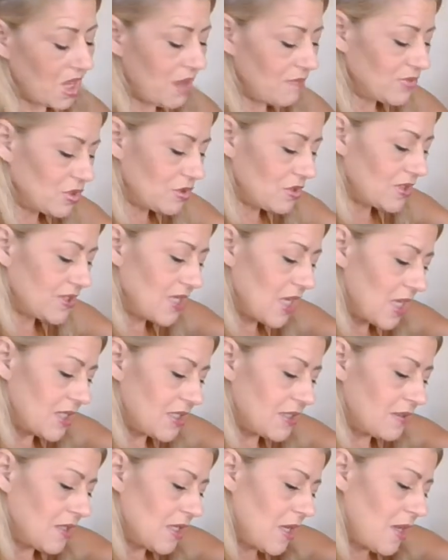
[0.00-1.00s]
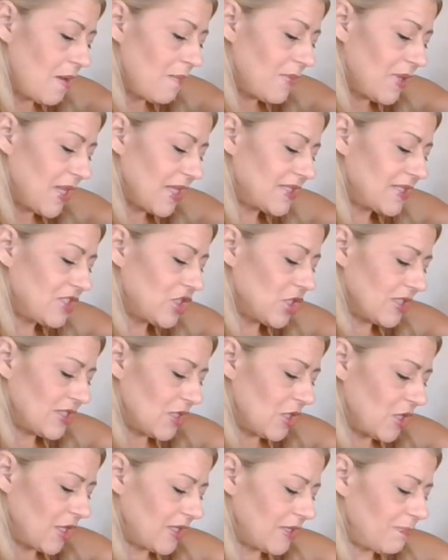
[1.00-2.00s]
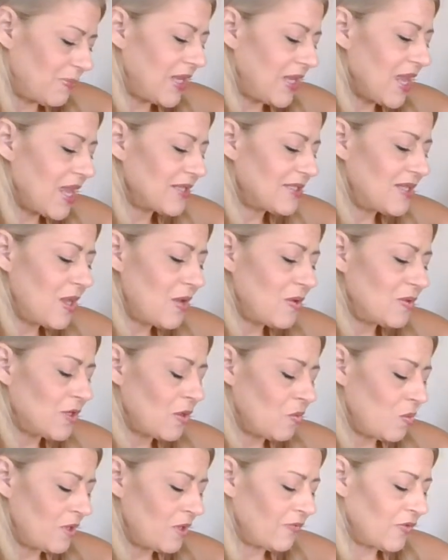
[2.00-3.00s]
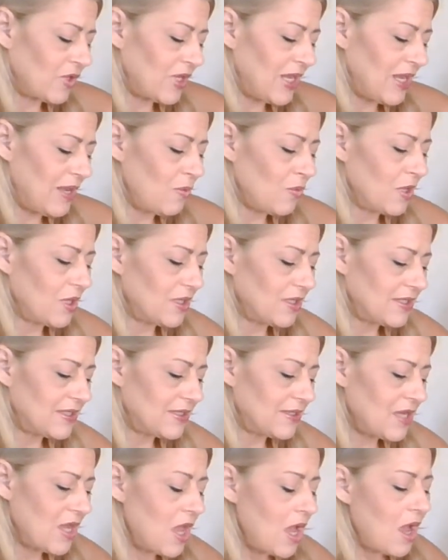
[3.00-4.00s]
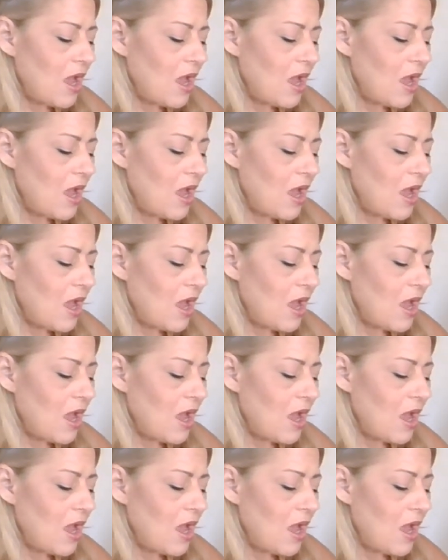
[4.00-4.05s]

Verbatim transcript: I'm sure it's not. But let's just look because those are wonderful keywords,